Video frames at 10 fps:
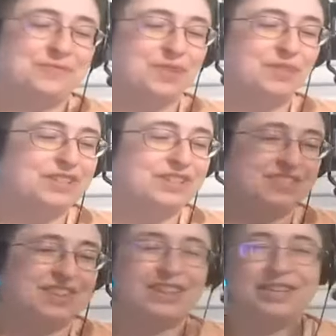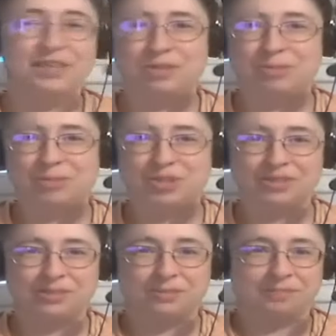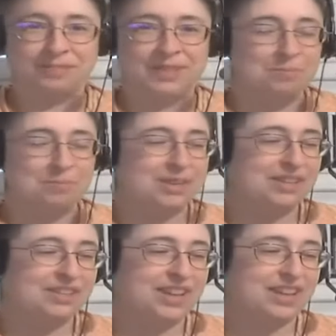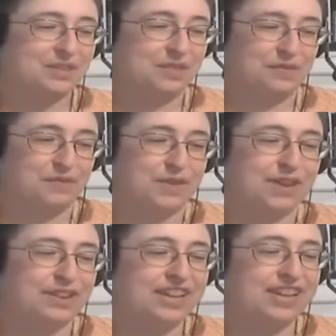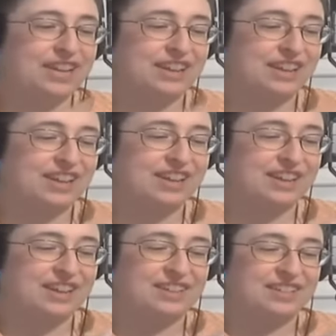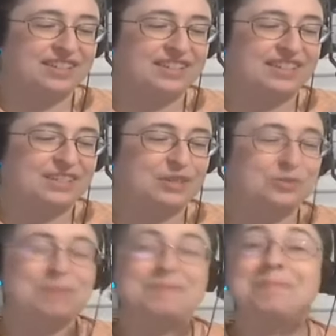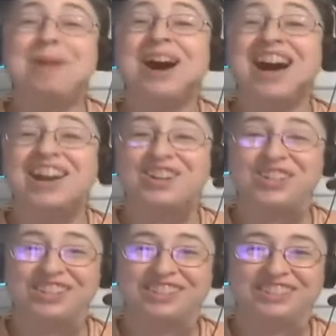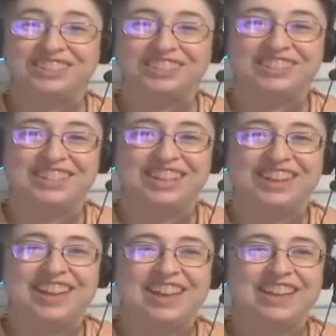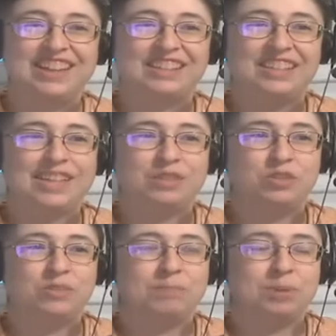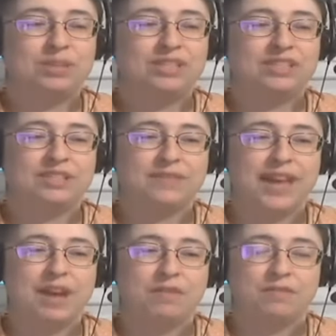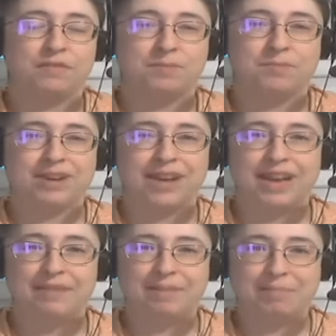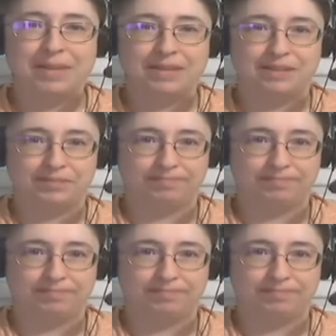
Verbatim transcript: velvet does not like sewing machines because it has a very uh, grippy pile and it likes to pull itself out from where I have it pinned